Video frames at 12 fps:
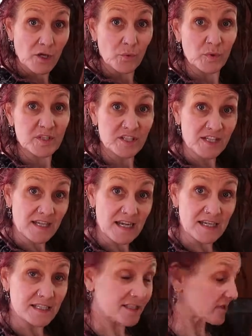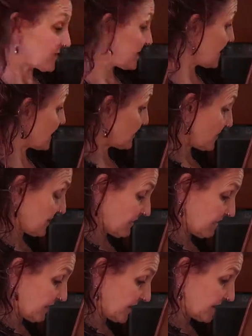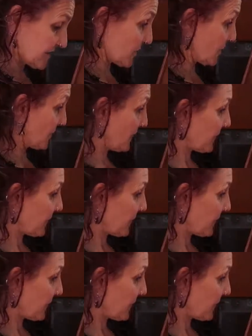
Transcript: which it needs because that's what it feeds on.